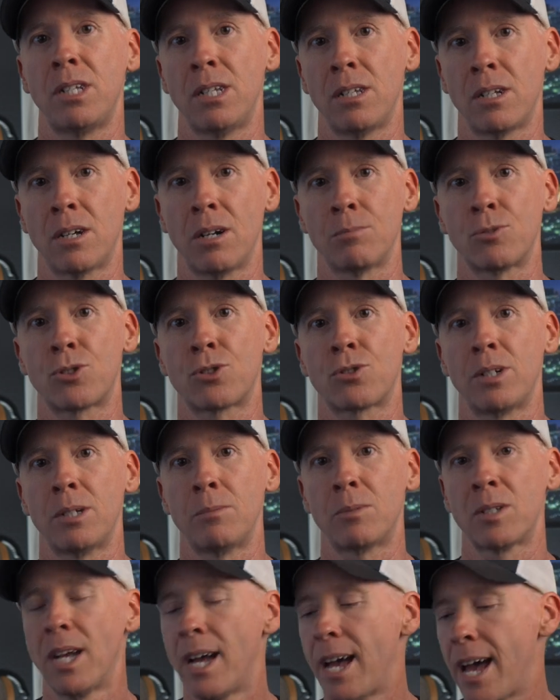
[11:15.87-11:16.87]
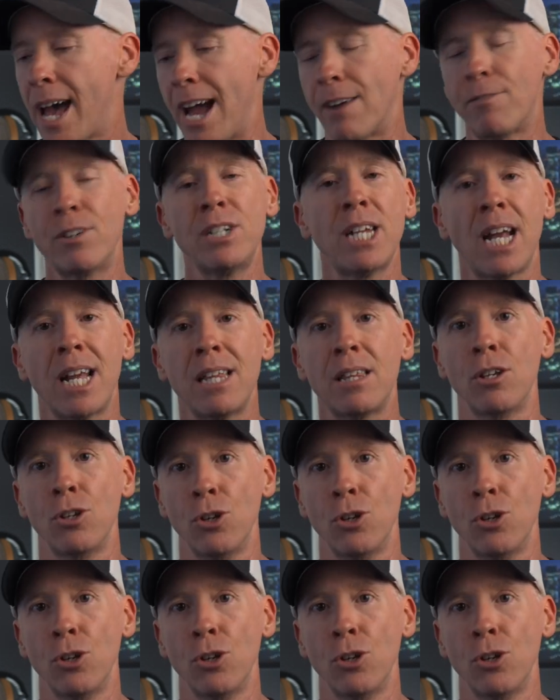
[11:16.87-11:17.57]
income streams. Every day that